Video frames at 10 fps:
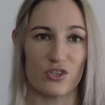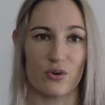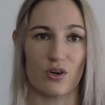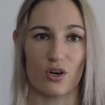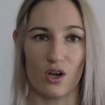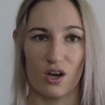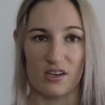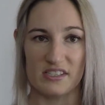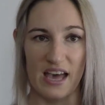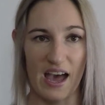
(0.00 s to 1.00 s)
you in
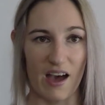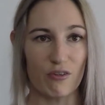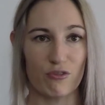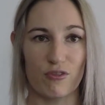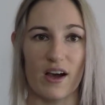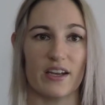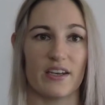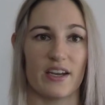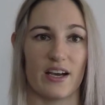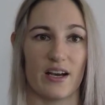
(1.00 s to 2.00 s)
class, have
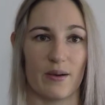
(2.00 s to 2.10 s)
fun,